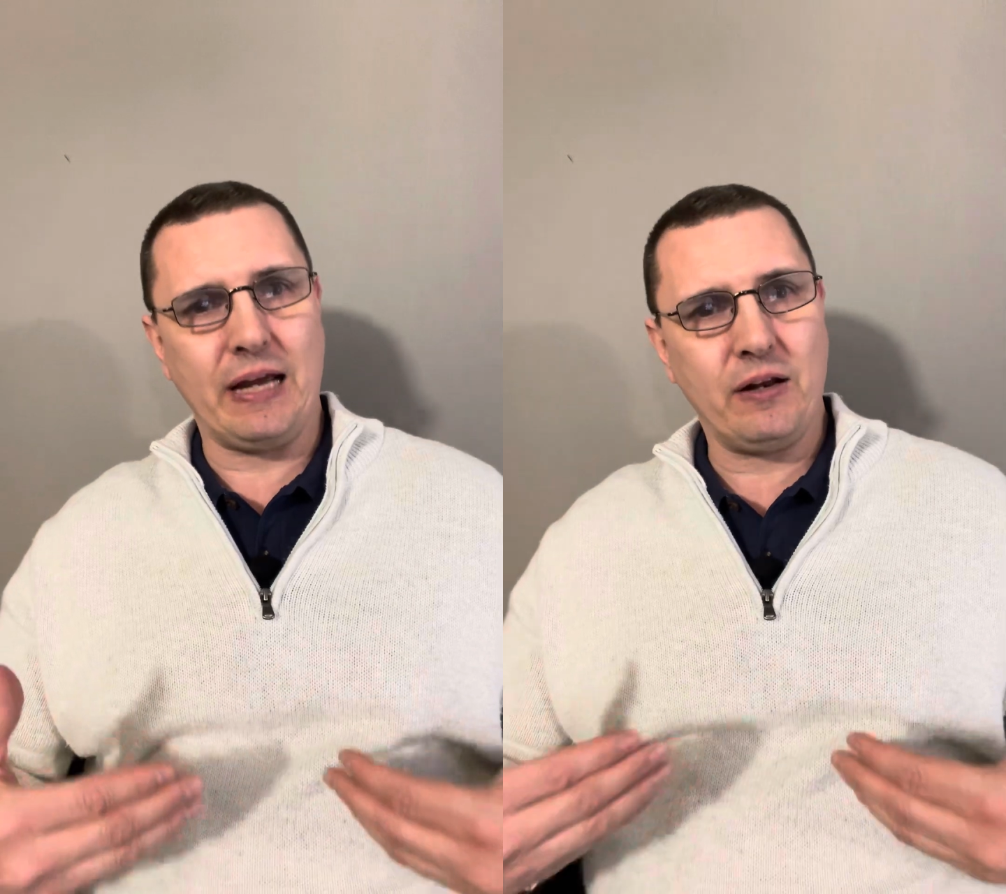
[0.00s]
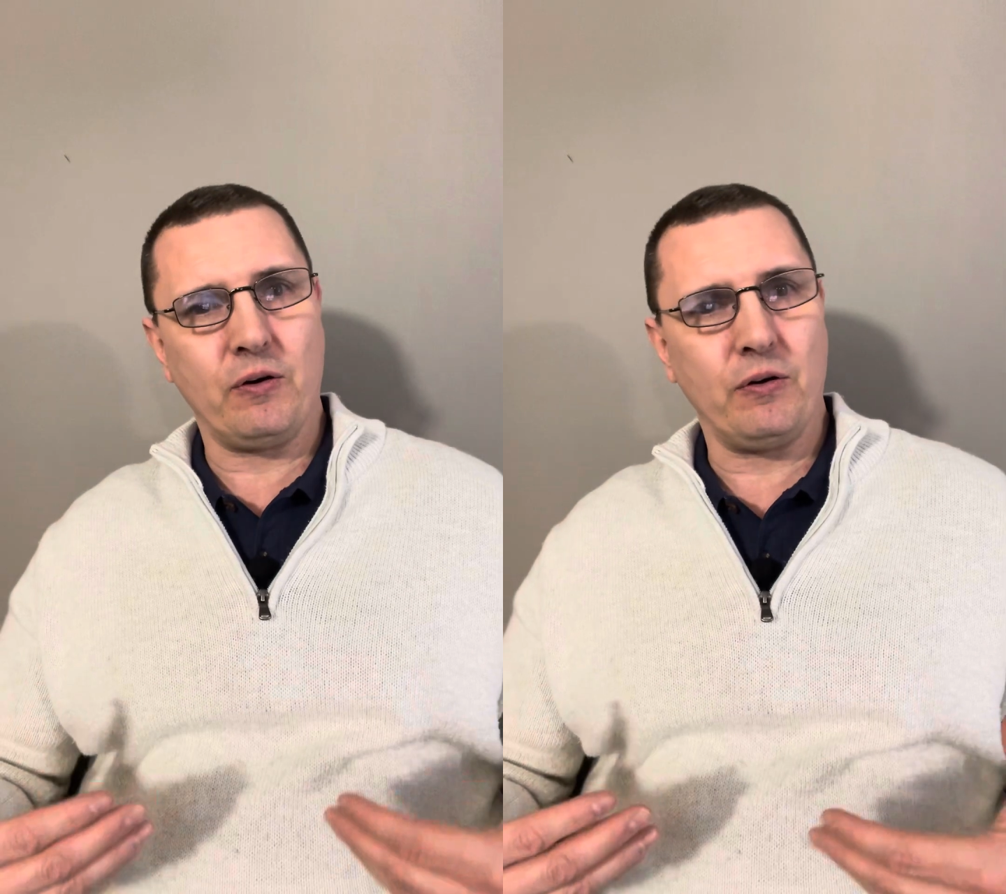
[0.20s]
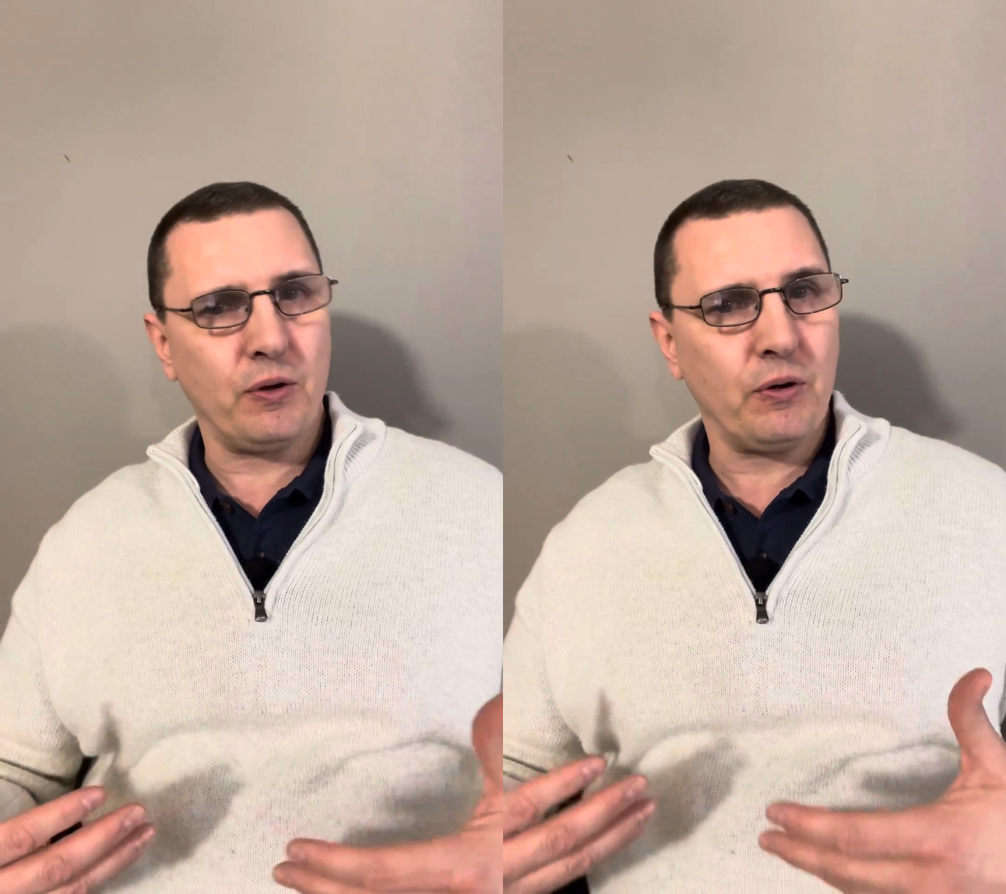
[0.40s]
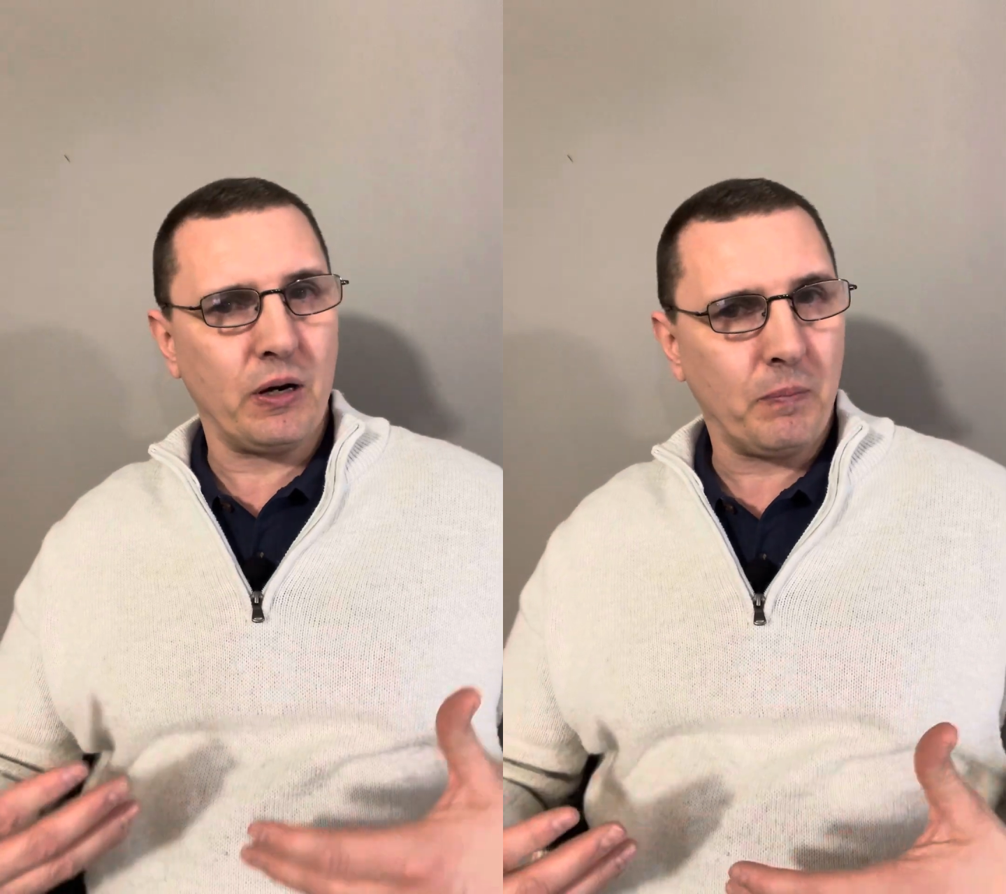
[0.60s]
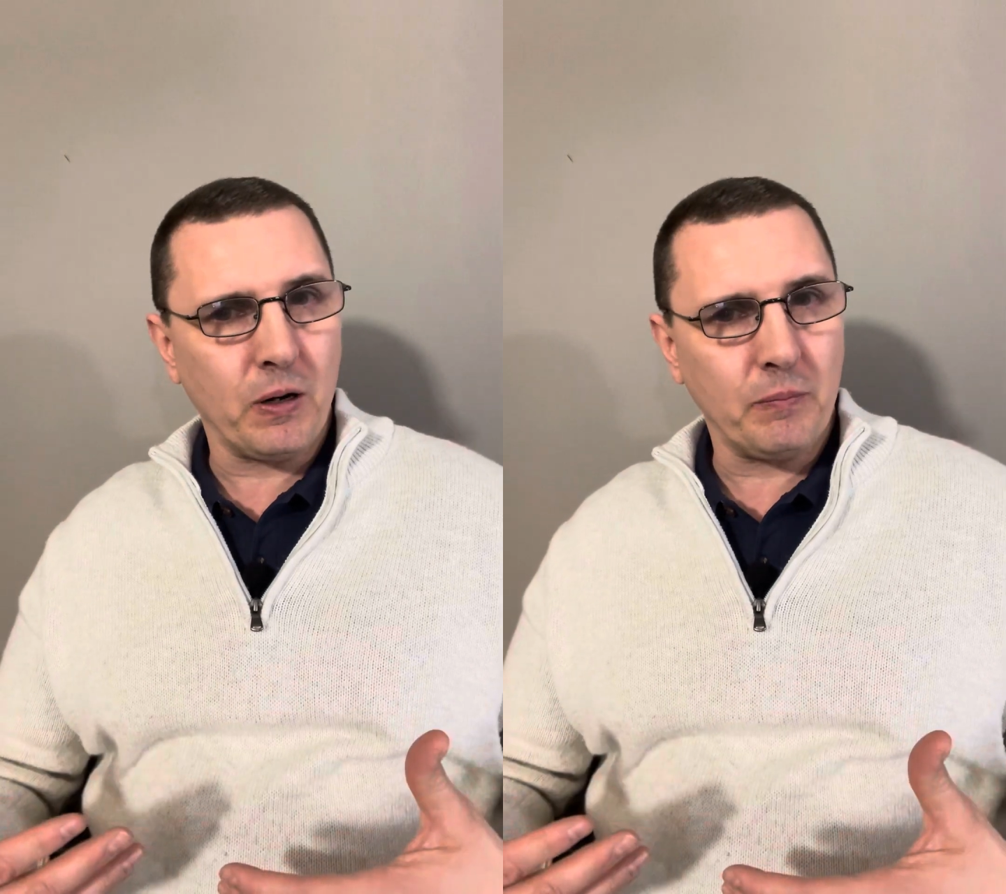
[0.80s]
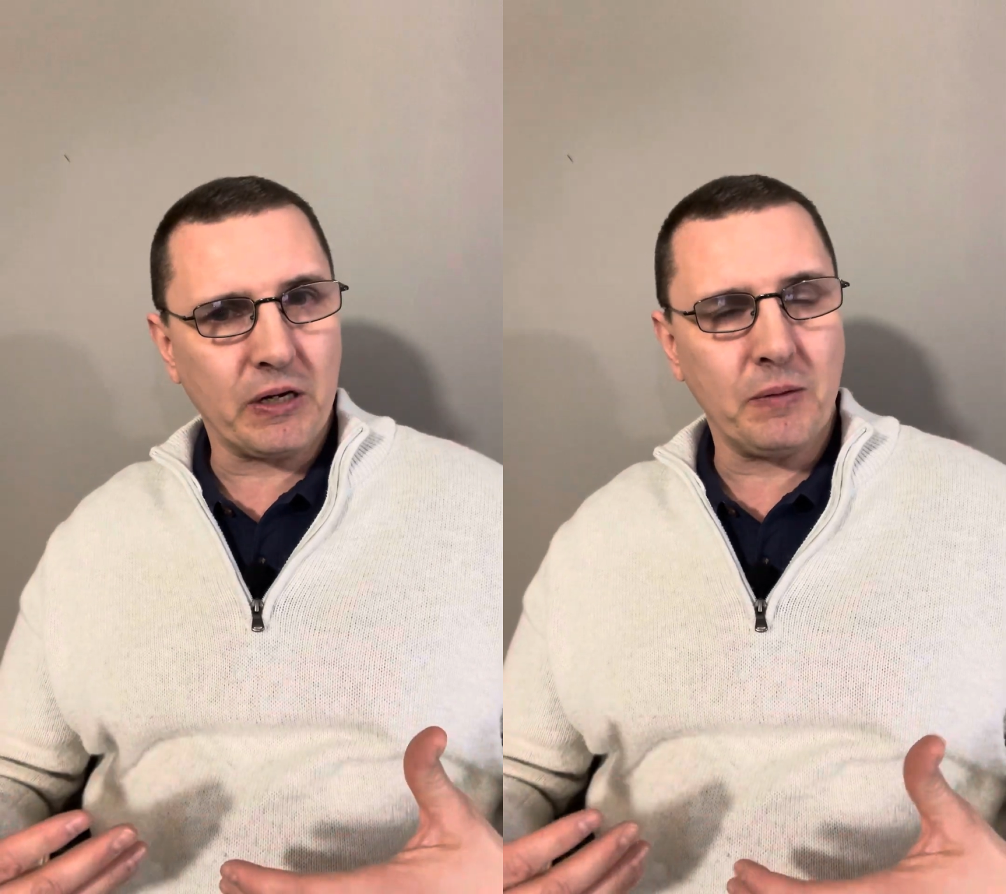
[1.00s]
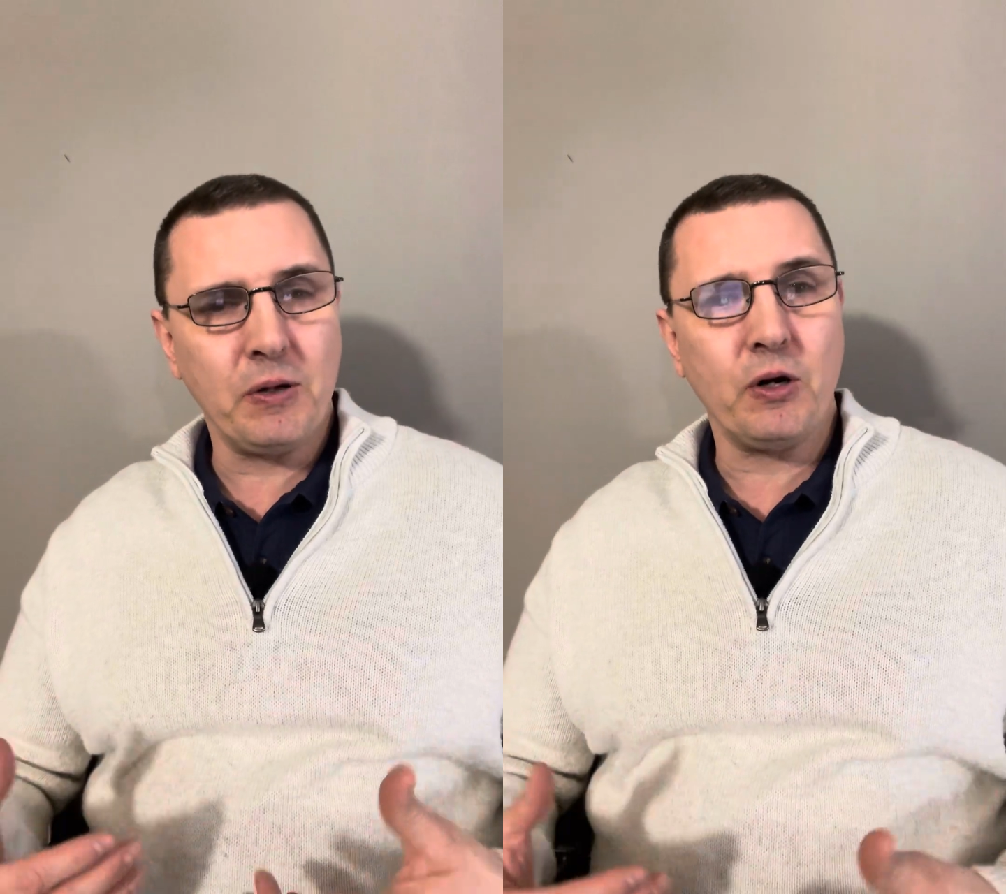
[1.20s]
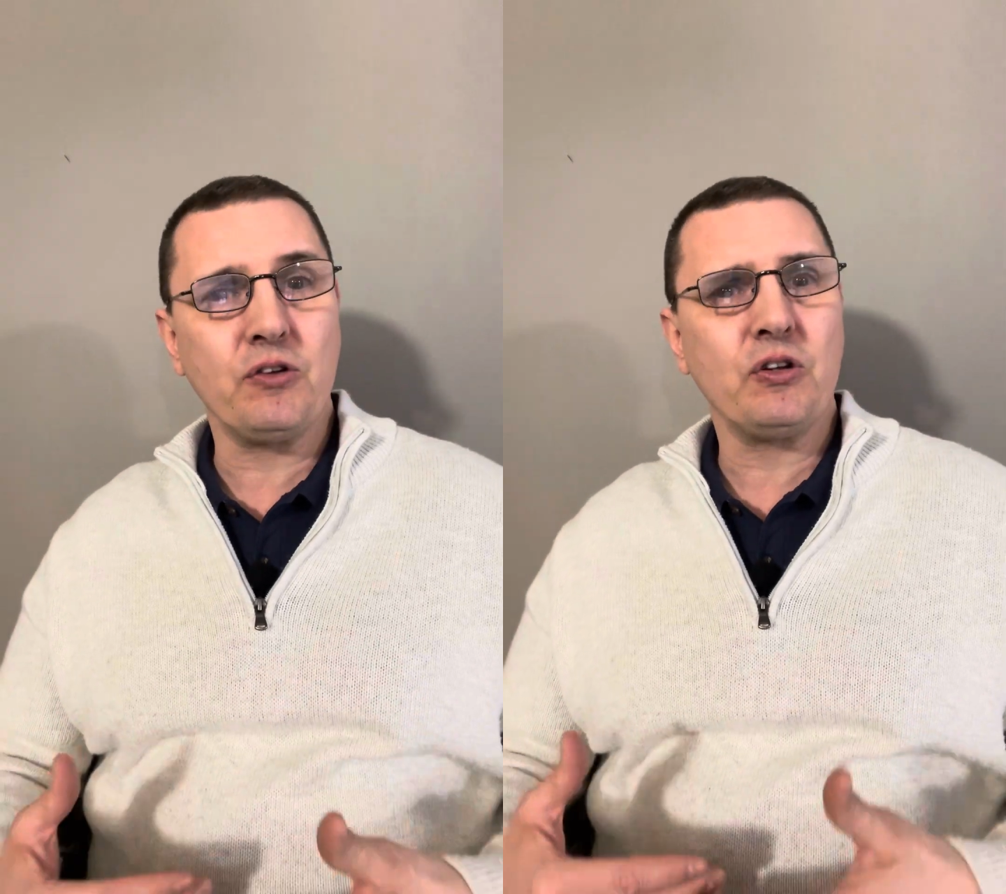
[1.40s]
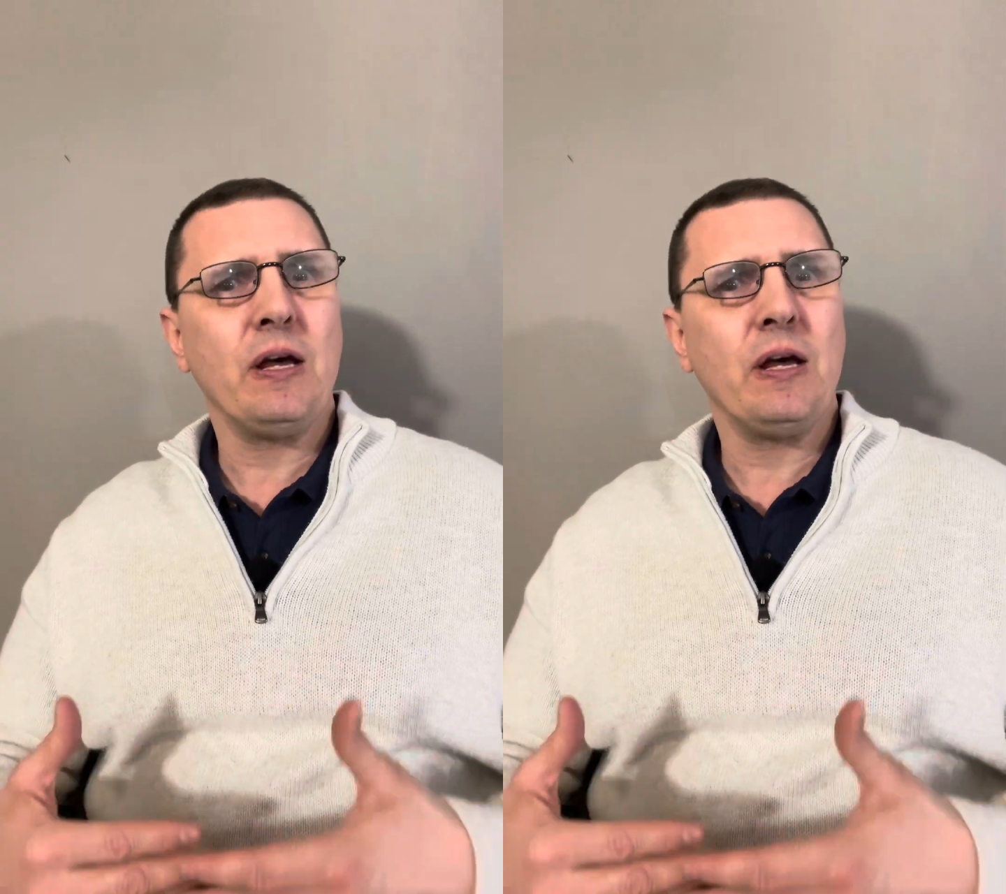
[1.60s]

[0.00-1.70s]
800 unit apartment communities,